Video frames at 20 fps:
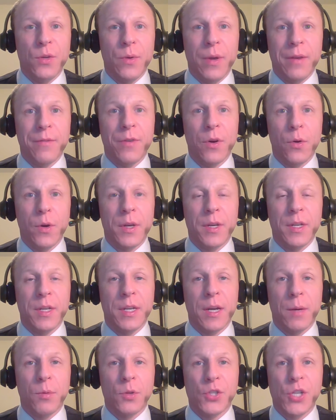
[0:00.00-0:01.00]
invoke
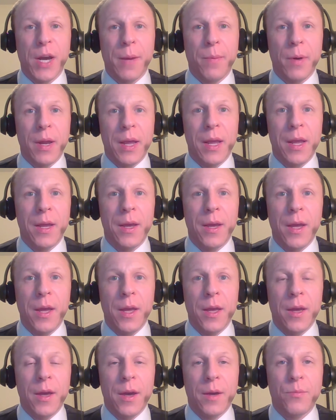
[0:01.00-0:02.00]
double jeopardy
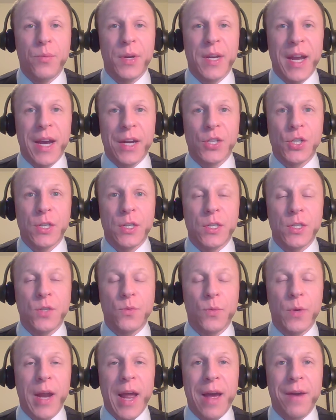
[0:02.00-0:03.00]
protections
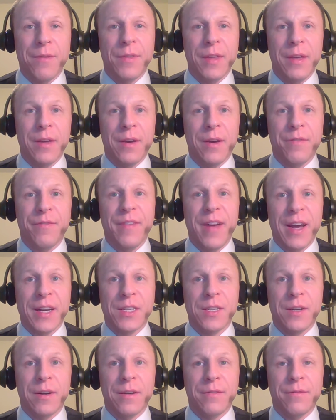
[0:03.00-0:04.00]
would have the
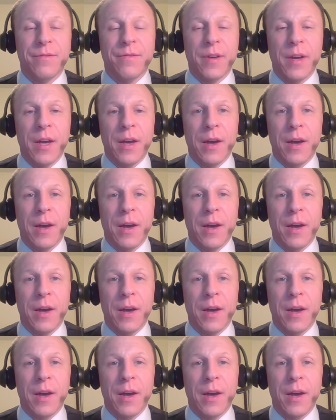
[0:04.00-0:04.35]
effect of